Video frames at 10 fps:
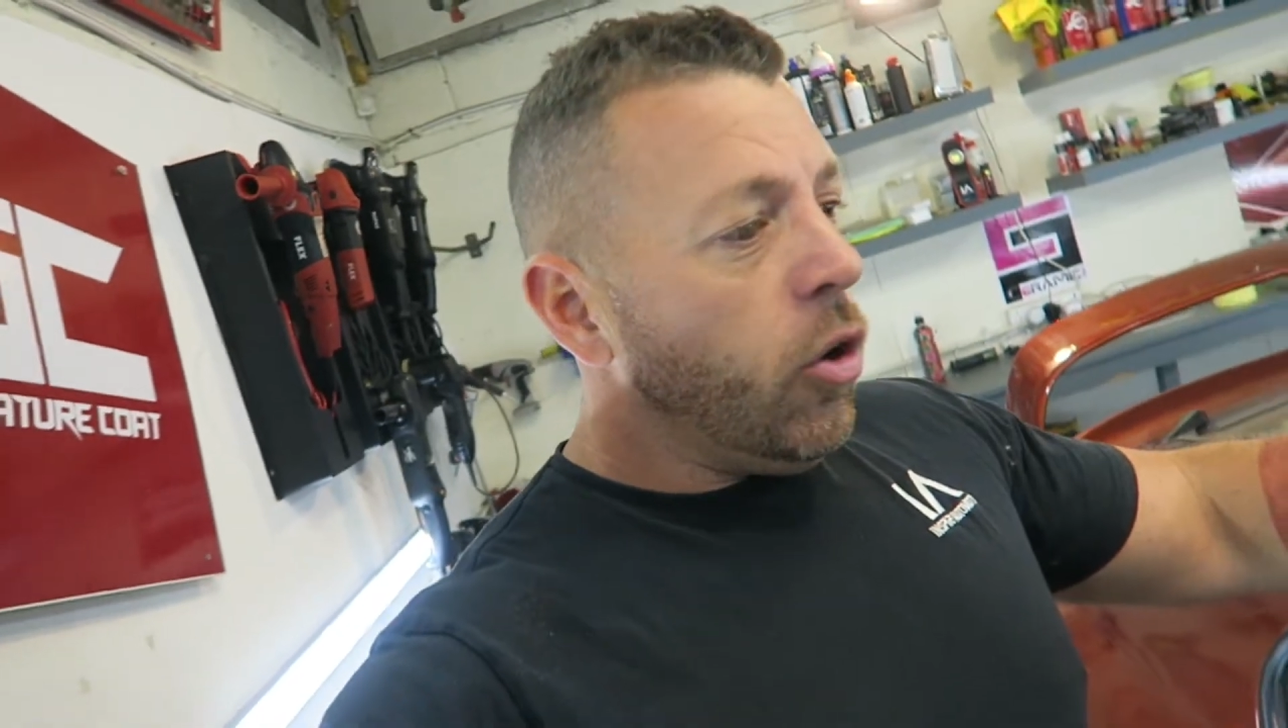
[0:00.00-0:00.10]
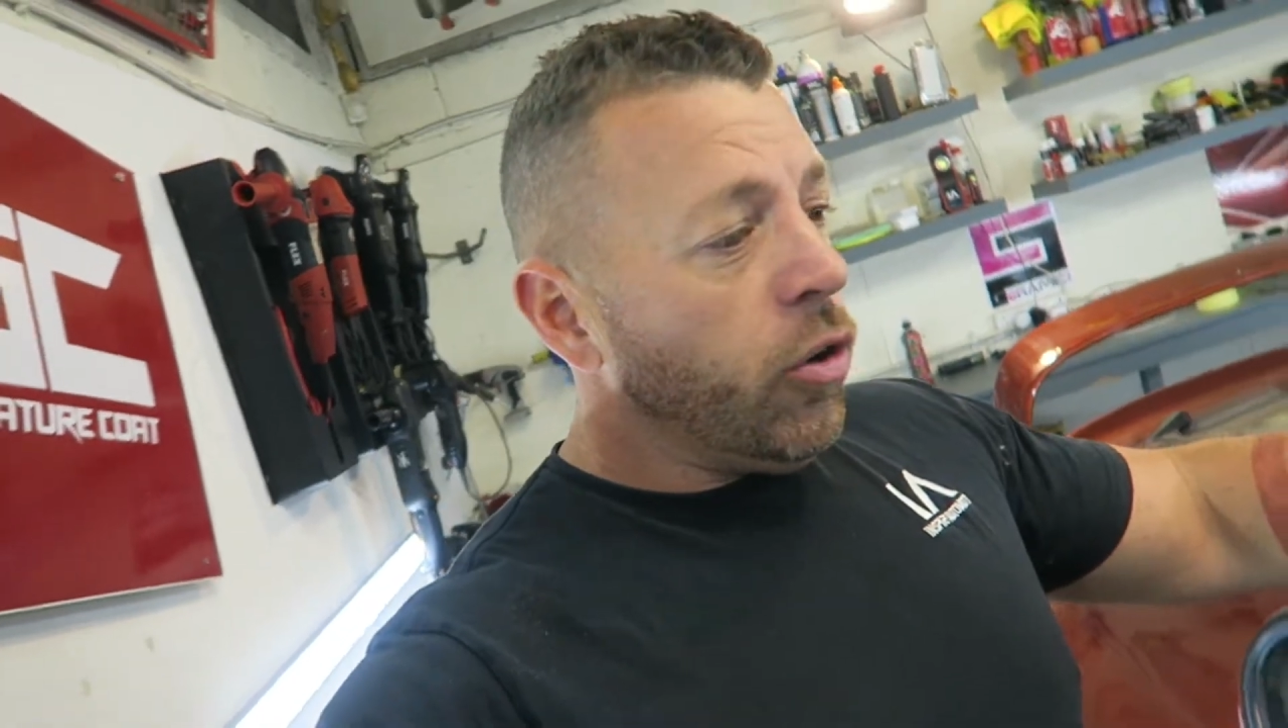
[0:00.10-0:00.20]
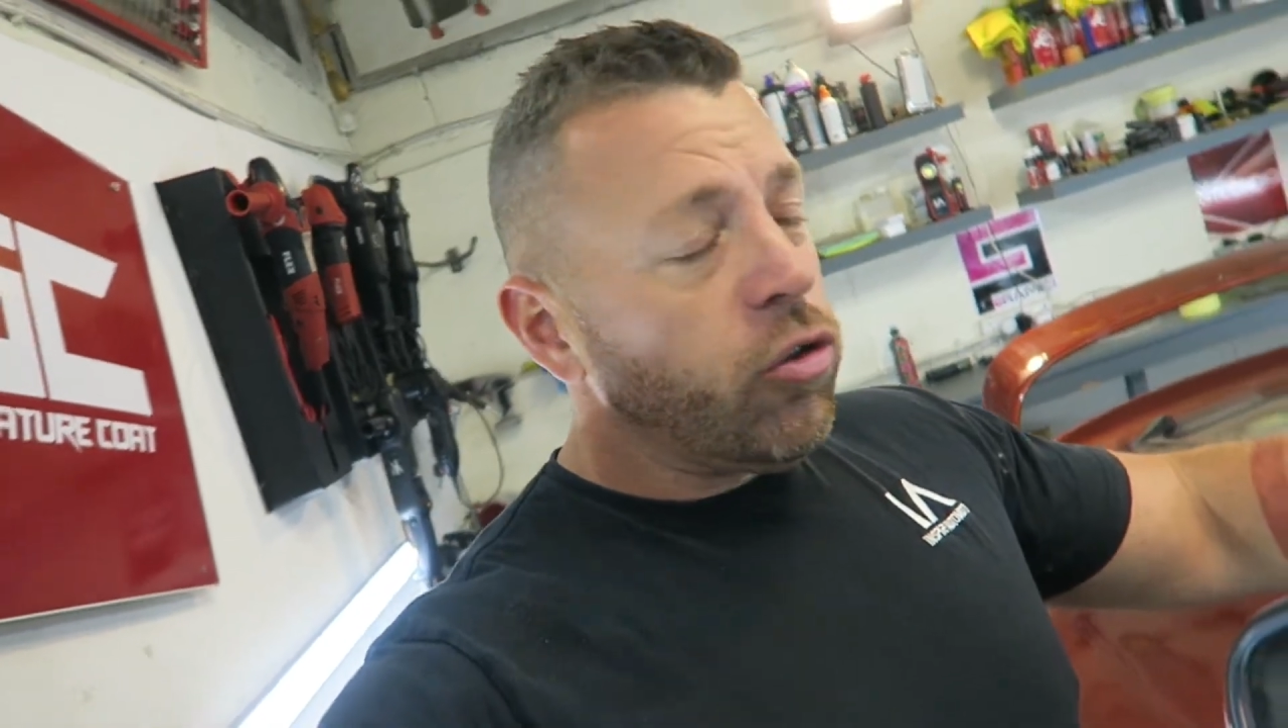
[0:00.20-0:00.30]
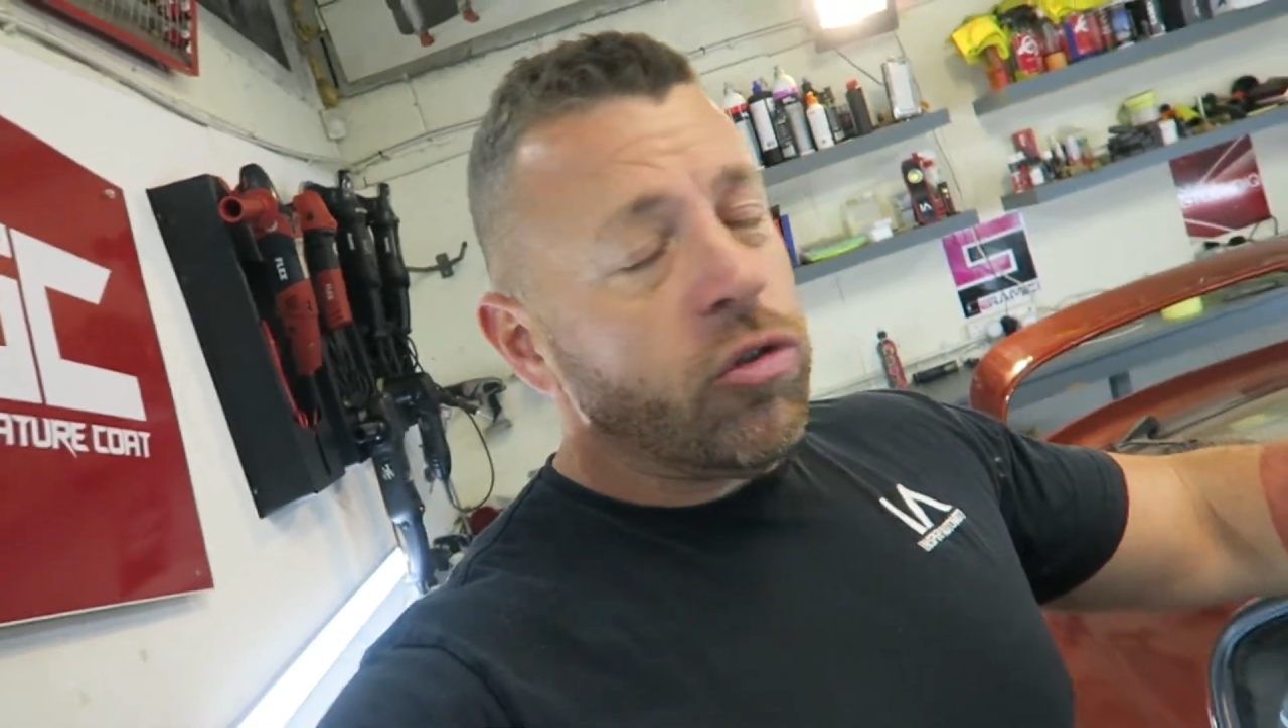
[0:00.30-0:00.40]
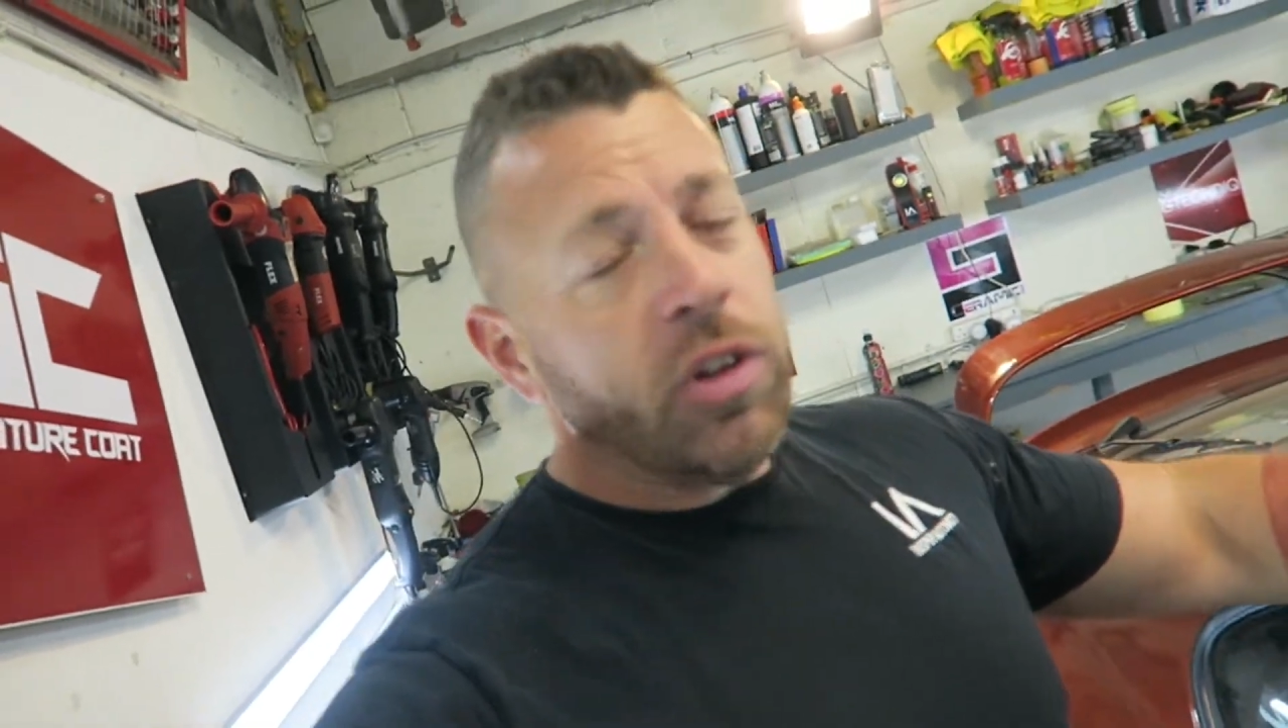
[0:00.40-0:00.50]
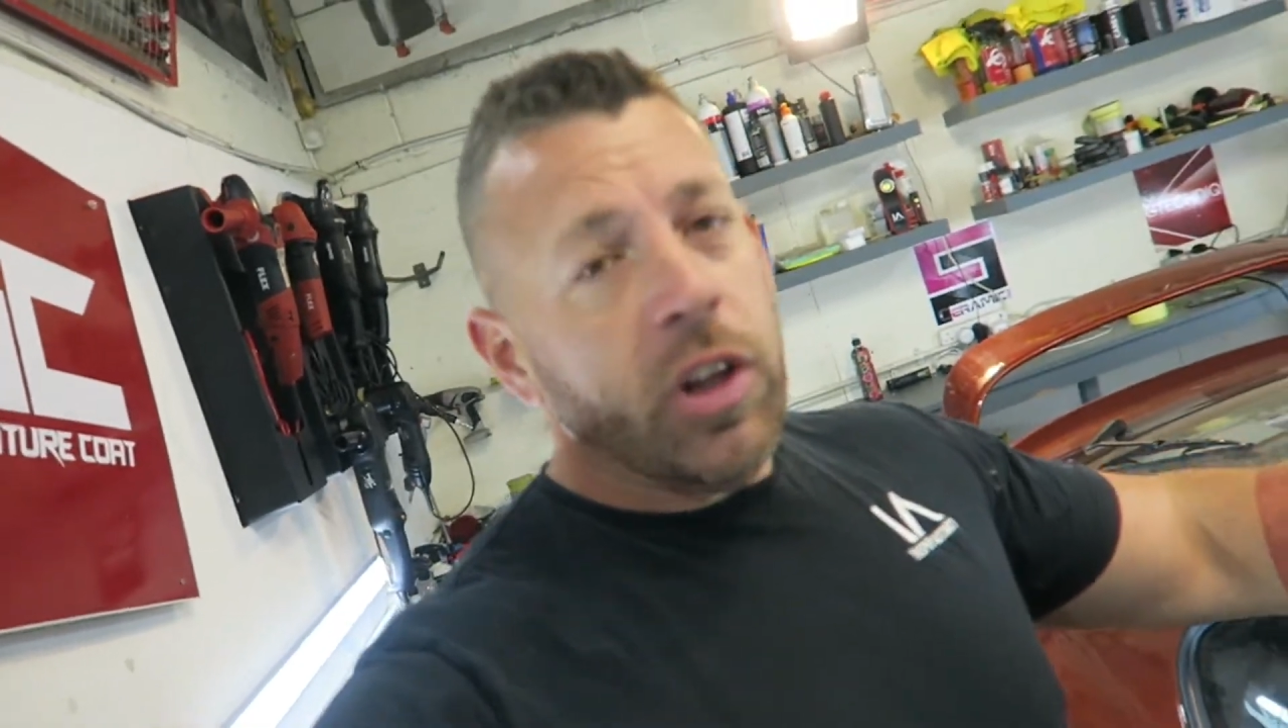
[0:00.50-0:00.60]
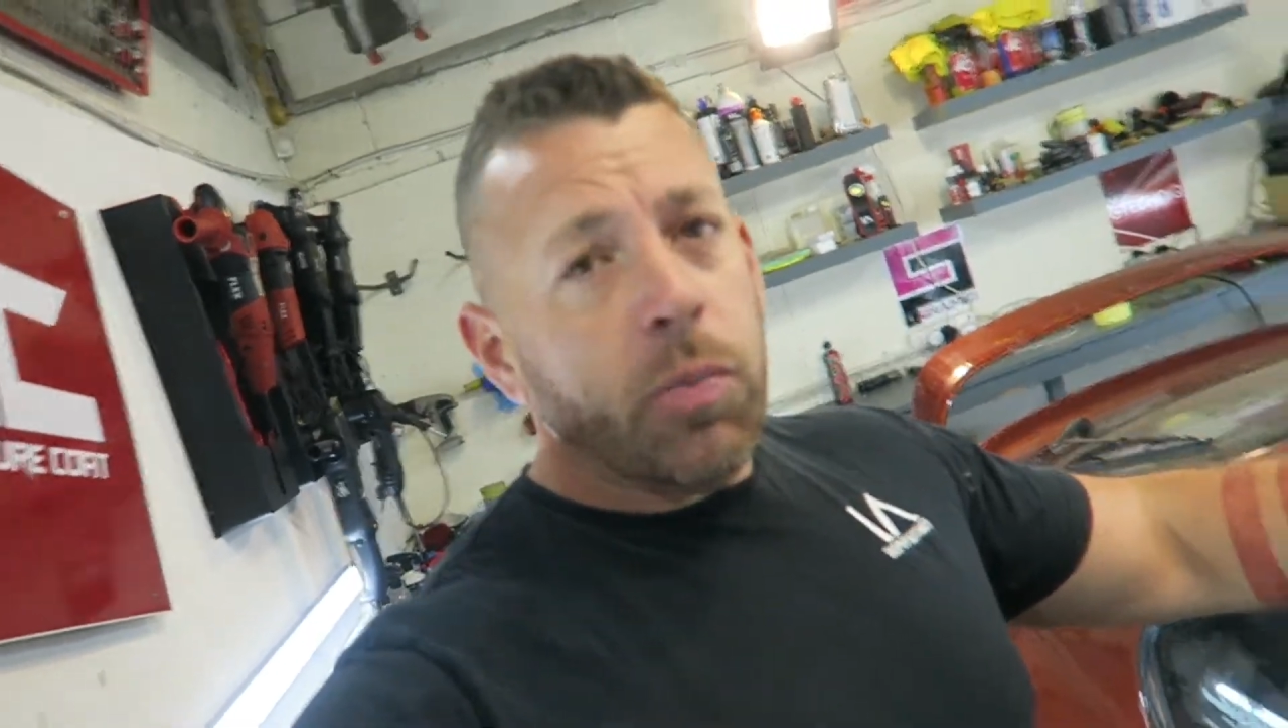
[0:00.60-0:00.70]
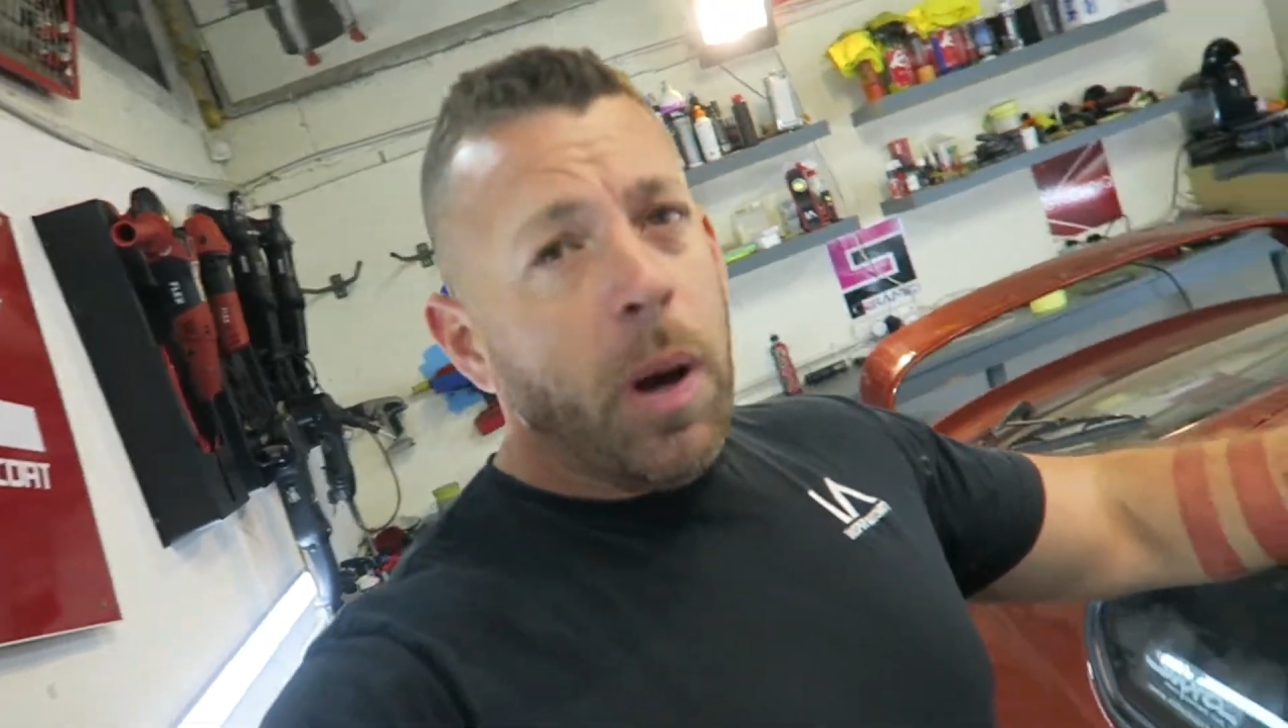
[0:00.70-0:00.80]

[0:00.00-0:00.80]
or I should say there's